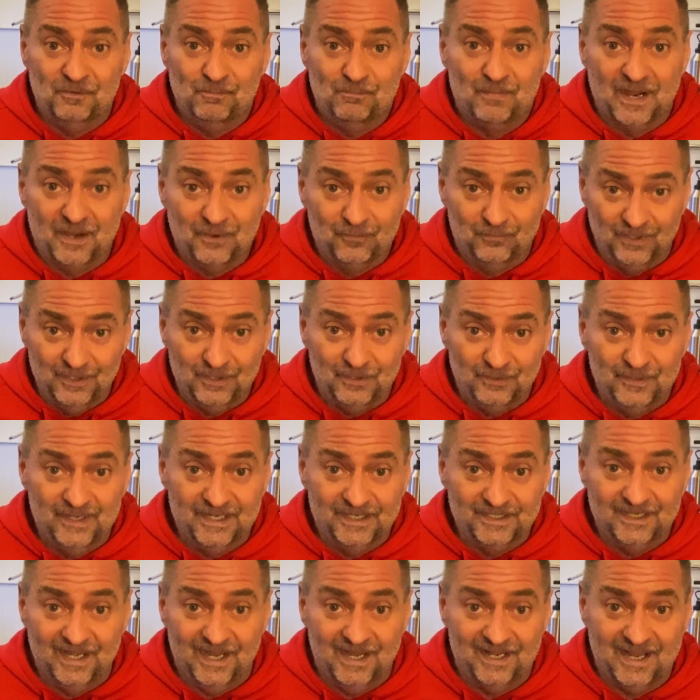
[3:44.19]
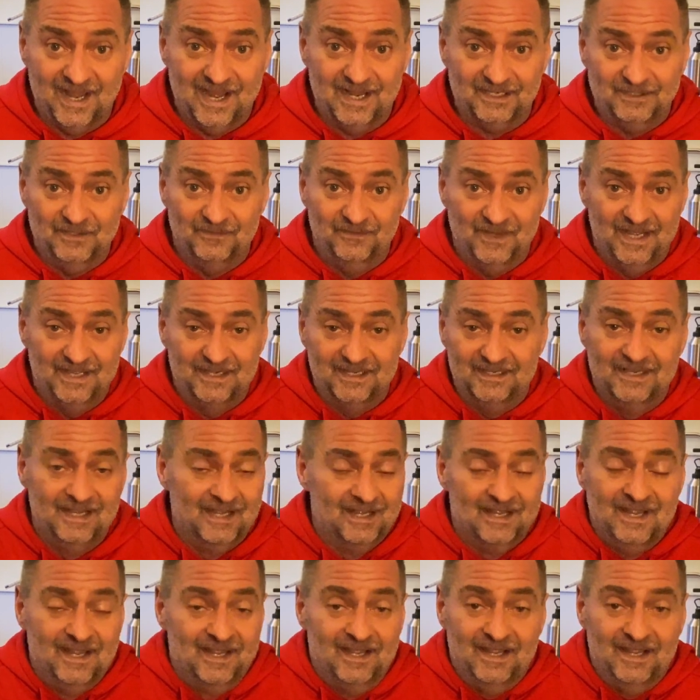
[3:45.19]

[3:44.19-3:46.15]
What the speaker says: my rear end got activated,